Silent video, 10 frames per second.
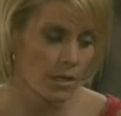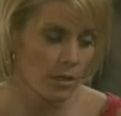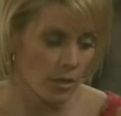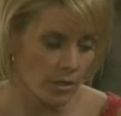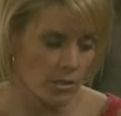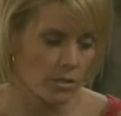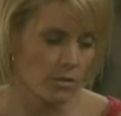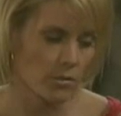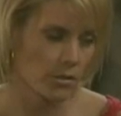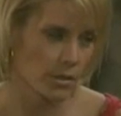I
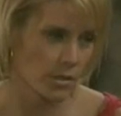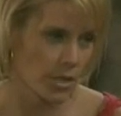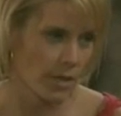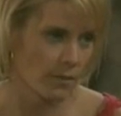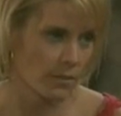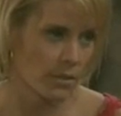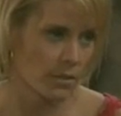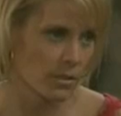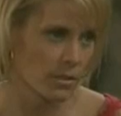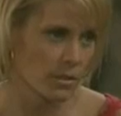lost Chris and James